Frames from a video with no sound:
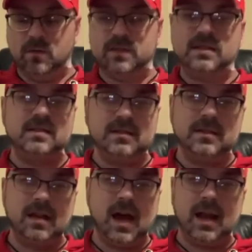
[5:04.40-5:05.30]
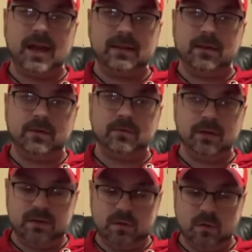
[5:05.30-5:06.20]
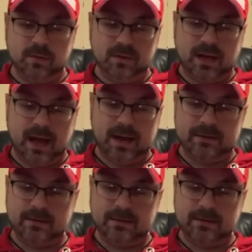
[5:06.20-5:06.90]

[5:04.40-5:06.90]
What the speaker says: it's not like they're really super tight